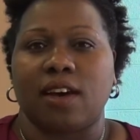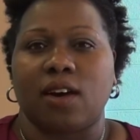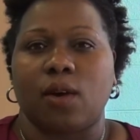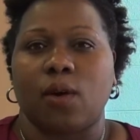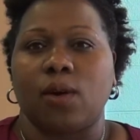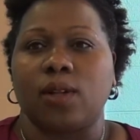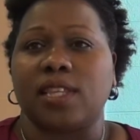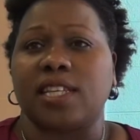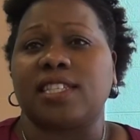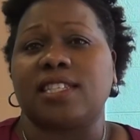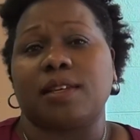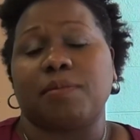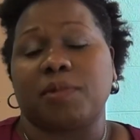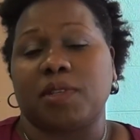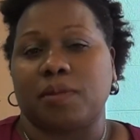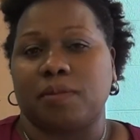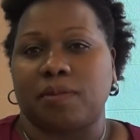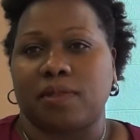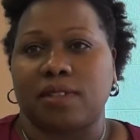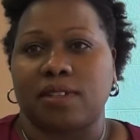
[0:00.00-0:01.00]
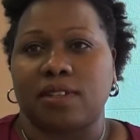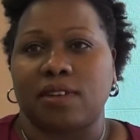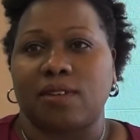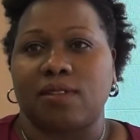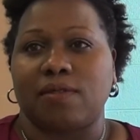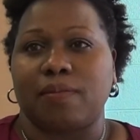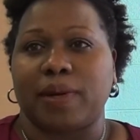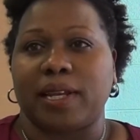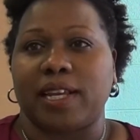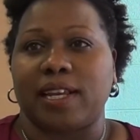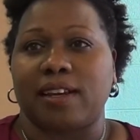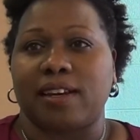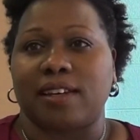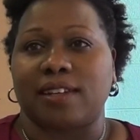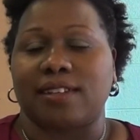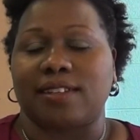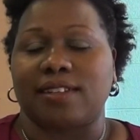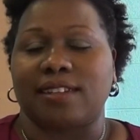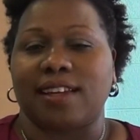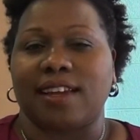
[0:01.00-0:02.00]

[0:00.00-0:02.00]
all the symptoms of malaria.